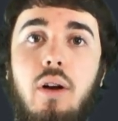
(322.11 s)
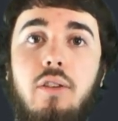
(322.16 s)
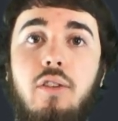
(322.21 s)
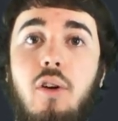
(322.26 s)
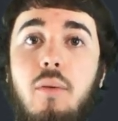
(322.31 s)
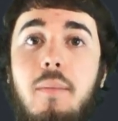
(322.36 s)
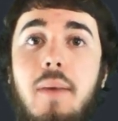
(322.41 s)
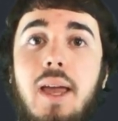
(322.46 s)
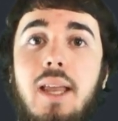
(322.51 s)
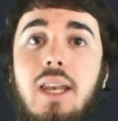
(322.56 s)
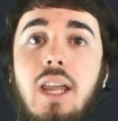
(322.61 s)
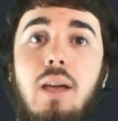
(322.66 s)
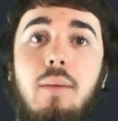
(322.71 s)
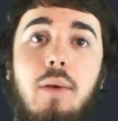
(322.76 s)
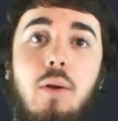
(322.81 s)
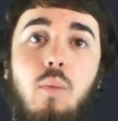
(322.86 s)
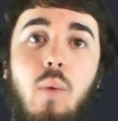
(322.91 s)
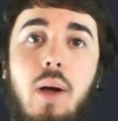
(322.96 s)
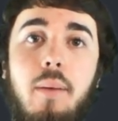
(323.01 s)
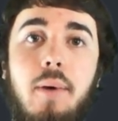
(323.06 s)
domain name
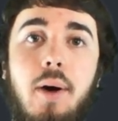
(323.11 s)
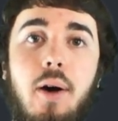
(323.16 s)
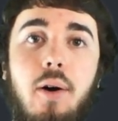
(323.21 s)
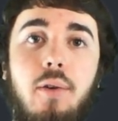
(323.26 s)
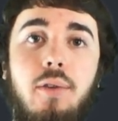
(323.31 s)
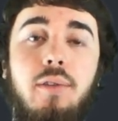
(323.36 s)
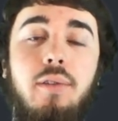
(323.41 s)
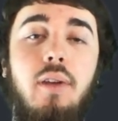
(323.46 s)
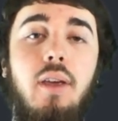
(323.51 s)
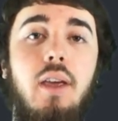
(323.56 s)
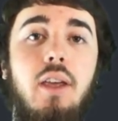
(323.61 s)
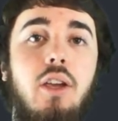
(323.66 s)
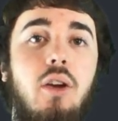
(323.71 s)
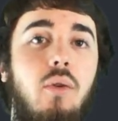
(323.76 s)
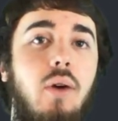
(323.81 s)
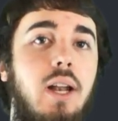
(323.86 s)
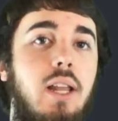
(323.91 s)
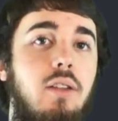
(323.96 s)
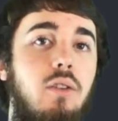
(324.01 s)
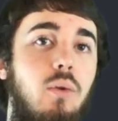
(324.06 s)
and web host, you're
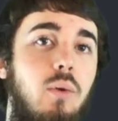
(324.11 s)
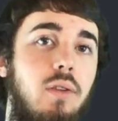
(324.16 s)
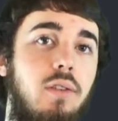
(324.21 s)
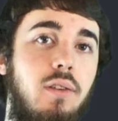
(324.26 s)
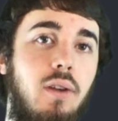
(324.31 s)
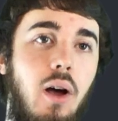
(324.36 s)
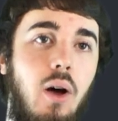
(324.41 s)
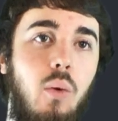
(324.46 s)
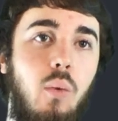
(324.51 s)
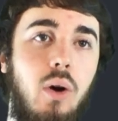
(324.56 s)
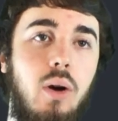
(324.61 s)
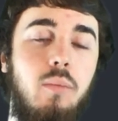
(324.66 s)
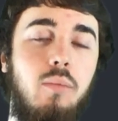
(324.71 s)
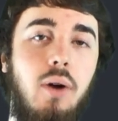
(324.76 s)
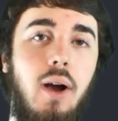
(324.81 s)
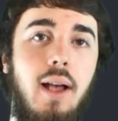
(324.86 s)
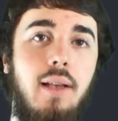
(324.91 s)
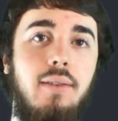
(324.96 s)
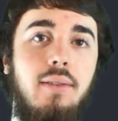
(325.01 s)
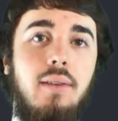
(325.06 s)
ready to install
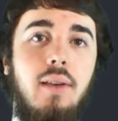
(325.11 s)
WordPress.